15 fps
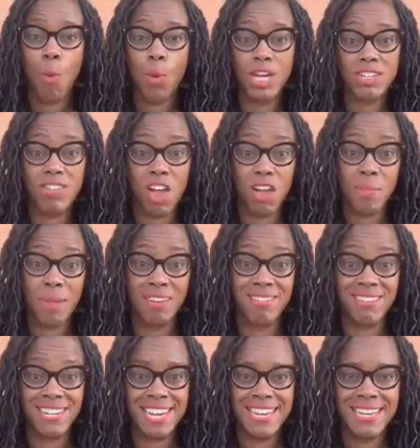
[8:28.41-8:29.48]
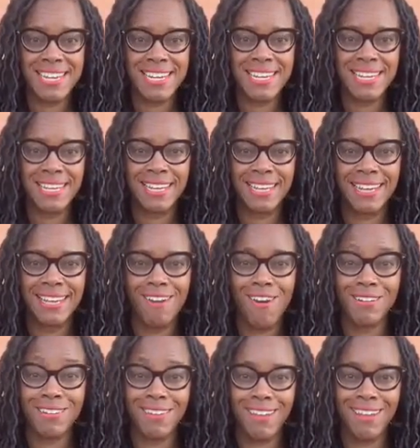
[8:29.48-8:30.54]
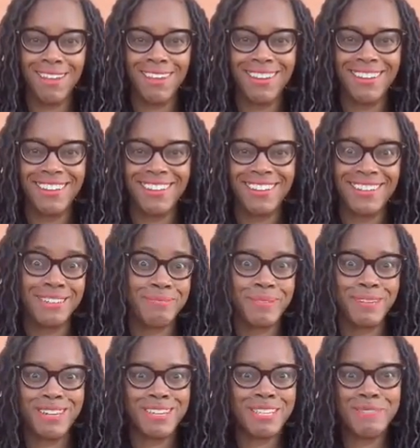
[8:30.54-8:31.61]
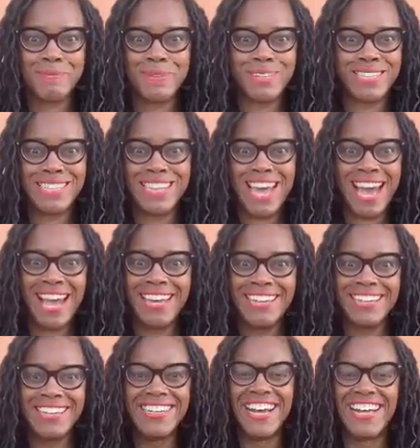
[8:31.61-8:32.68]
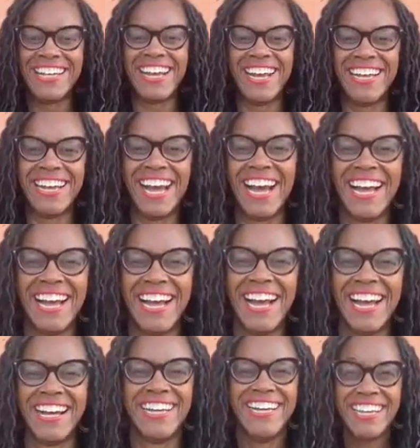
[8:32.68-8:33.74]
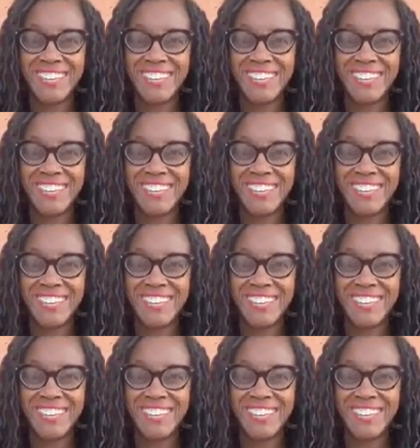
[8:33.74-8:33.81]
Want to talk about dating online? I'm an expert at that.